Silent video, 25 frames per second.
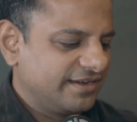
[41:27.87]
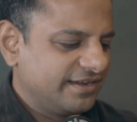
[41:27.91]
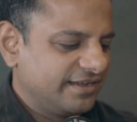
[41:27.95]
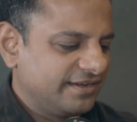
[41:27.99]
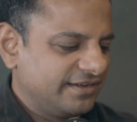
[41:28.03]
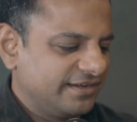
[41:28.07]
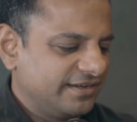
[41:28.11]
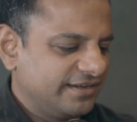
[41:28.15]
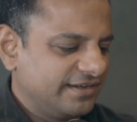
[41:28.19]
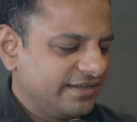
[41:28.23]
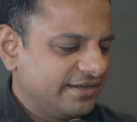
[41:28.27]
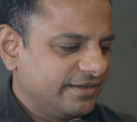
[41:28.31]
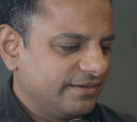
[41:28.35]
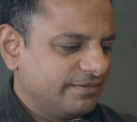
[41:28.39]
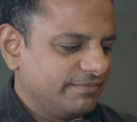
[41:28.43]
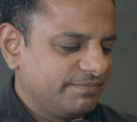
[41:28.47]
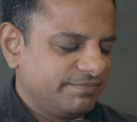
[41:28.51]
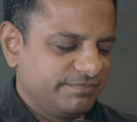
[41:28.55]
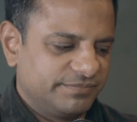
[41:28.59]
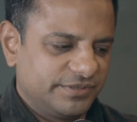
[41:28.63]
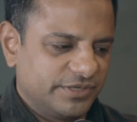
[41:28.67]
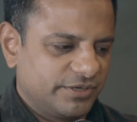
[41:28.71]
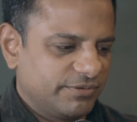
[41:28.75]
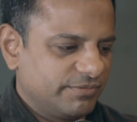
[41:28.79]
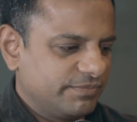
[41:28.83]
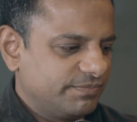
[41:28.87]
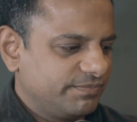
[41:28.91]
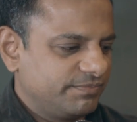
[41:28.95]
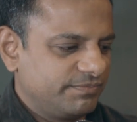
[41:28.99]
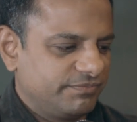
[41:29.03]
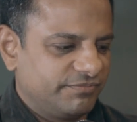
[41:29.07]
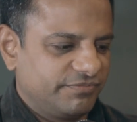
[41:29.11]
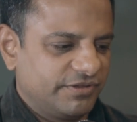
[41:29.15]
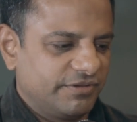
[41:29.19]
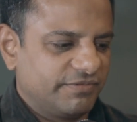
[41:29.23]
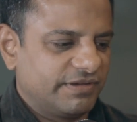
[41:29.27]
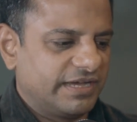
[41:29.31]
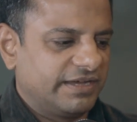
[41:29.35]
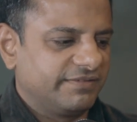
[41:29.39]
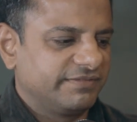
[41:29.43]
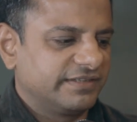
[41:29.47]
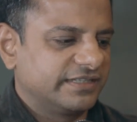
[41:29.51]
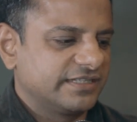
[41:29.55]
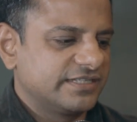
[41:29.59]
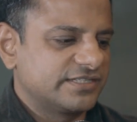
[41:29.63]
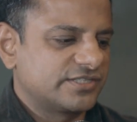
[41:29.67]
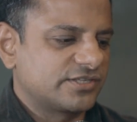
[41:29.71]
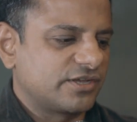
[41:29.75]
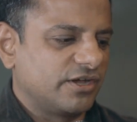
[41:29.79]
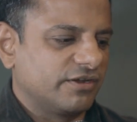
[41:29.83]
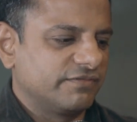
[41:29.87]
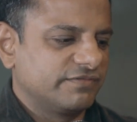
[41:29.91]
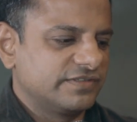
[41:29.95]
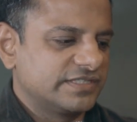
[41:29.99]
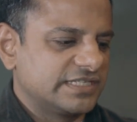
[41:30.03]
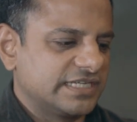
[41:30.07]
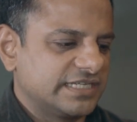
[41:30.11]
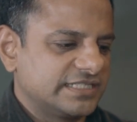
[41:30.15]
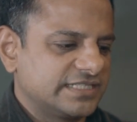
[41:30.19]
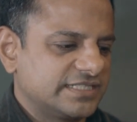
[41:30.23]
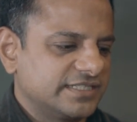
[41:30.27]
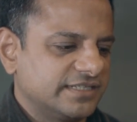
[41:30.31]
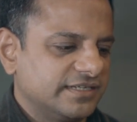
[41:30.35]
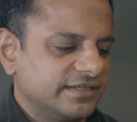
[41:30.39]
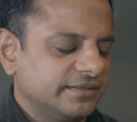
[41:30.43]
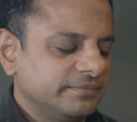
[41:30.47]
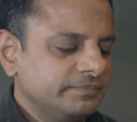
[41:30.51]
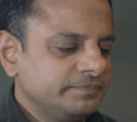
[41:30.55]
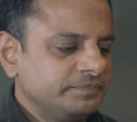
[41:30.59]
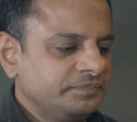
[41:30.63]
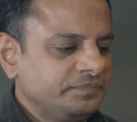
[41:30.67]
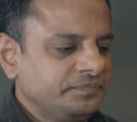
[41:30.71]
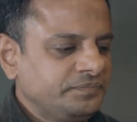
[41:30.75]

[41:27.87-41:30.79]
and we were having this conversation.